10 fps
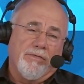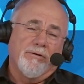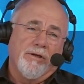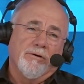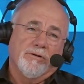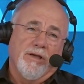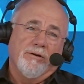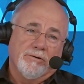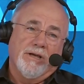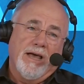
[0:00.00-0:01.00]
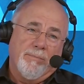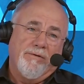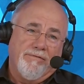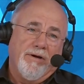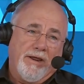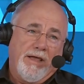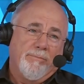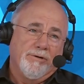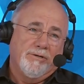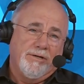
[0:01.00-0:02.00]
30 years later has got to be funny.
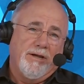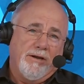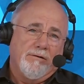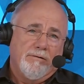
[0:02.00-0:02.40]
I'm just saying.